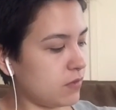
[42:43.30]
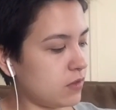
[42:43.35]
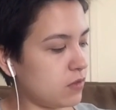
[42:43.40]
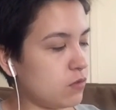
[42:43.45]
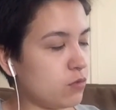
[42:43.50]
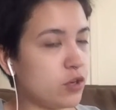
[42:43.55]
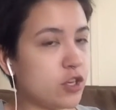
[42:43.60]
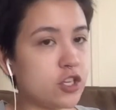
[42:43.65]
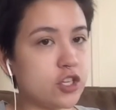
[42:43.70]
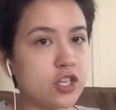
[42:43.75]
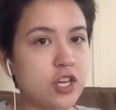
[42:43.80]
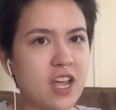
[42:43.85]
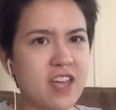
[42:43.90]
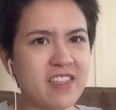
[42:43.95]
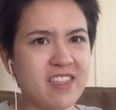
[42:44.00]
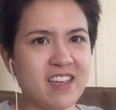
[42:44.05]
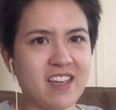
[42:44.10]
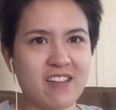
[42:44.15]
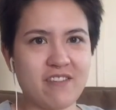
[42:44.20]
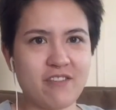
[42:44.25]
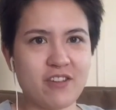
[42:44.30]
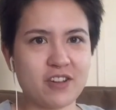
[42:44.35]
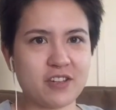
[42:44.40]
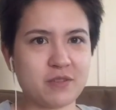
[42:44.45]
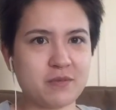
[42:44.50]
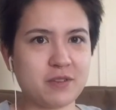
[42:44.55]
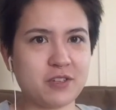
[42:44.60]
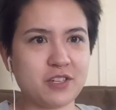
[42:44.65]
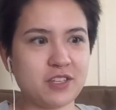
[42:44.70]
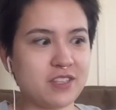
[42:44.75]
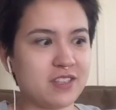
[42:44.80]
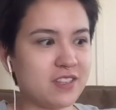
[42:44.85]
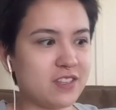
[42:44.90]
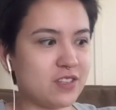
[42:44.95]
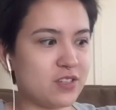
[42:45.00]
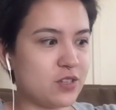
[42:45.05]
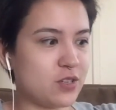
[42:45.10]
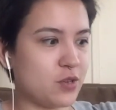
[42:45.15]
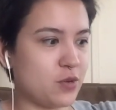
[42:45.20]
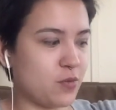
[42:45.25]
Which I think I forgot to mention this
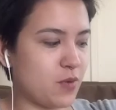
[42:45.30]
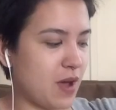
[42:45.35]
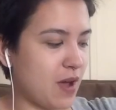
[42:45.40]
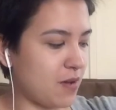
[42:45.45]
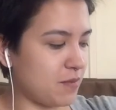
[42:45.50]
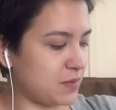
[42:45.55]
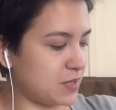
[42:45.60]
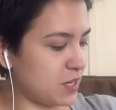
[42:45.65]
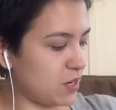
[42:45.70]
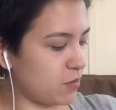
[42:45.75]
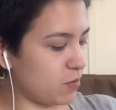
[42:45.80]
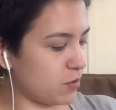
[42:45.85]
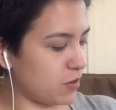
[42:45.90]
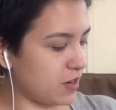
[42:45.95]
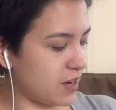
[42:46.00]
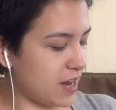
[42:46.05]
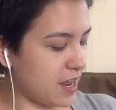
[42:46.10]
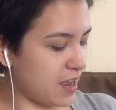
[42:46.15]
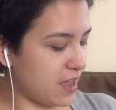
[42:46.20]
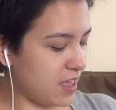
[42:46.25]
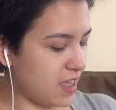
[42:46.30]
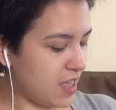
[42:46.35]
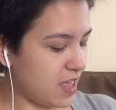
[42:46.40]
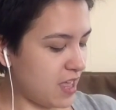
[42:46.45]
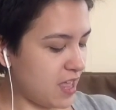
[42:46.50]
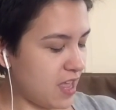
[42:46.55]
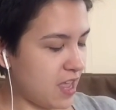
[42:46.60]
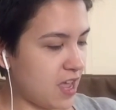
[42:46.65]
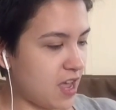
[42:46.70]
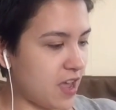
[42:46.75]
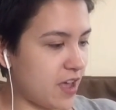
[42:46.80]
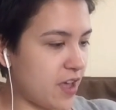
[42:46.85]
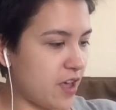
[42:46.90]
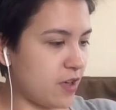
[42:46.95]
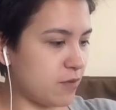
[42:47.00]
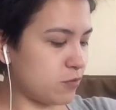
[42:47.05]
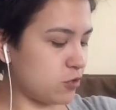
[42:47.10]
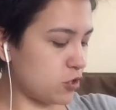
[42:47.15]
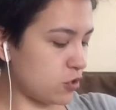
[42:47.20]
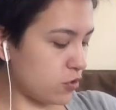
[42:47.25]
too. Wow, I'm terrible today.
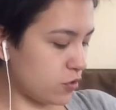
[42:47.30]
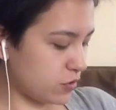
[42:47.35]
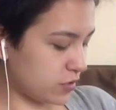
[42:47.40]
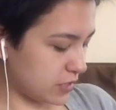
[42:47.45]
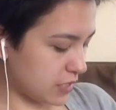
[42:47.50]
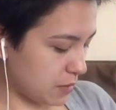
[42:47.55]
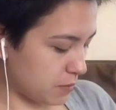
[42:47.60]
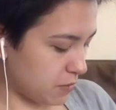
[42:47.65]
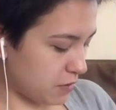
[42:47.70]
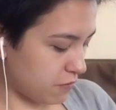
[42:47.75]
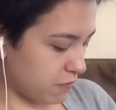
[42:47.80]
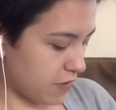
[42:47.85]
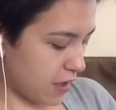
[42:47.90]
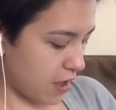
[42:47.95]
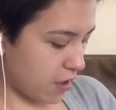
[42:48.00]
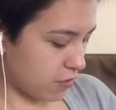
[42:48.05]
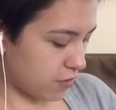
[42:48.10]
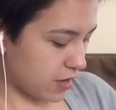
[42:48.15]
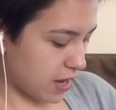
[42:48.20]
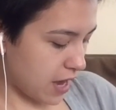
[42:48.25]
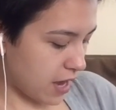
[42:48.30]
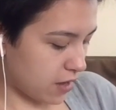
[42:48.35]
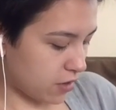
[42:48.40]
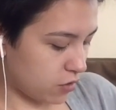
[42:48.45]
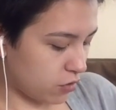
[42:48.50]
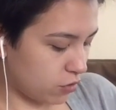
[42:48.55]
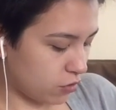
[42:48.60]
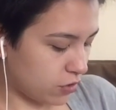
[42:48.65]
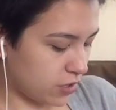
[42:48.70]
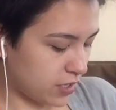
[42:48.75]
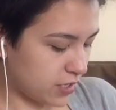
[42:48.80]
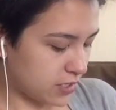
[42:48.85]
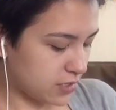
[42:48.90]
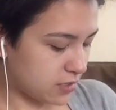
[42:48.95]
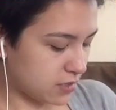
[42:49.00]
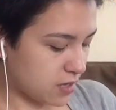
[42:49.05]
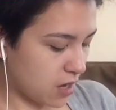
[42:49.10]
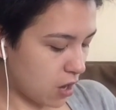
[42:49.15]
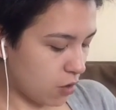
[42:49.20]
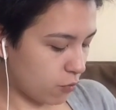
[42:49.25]
Show notes can be found at
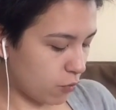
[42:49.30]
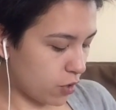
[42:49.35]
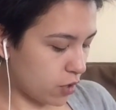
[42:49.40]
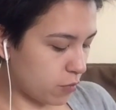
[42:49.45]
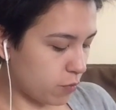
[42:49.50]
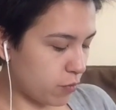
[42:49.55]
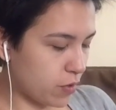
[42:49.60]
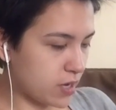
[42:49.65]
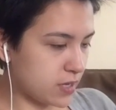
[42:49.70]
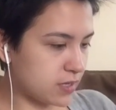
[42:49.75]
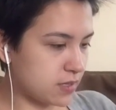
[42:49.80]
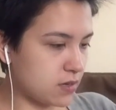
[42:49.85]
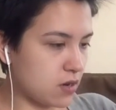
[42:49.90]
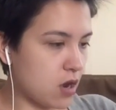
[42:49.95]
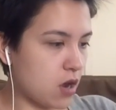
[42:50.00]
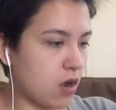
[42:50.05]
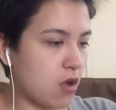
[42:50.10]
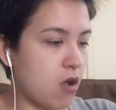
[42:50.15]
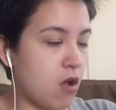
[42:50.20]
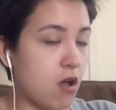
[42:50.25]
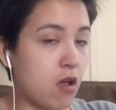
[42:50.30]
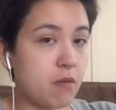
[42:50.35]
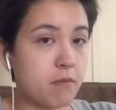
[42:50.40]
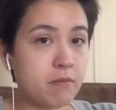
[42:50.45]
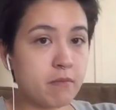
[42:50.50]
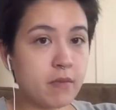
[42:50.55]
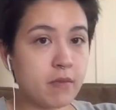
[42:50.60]
noodleknits.wordpress.com.